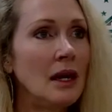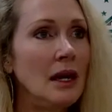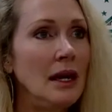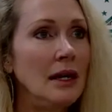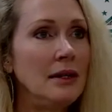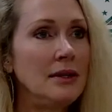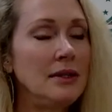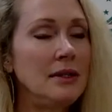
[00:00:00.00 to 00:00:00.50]

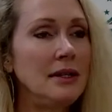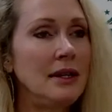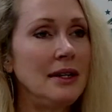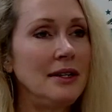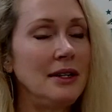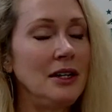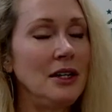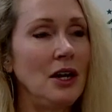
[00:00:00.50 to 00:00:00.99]
is,
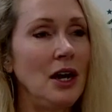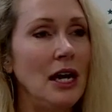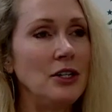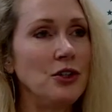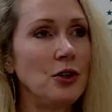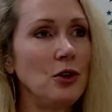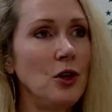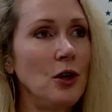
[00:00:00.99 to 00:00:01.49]

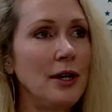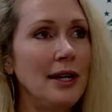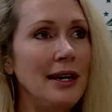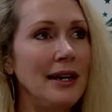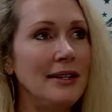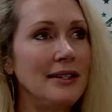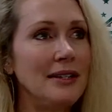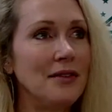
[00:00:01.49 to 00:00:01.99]
as you're looking
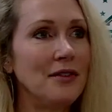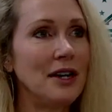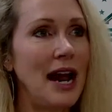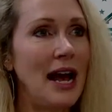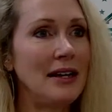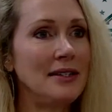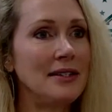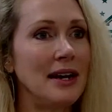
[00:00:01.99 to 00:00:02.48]
at different
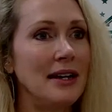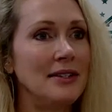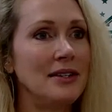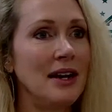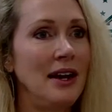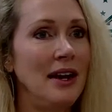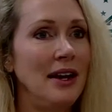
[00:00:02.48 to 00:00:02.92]
assets,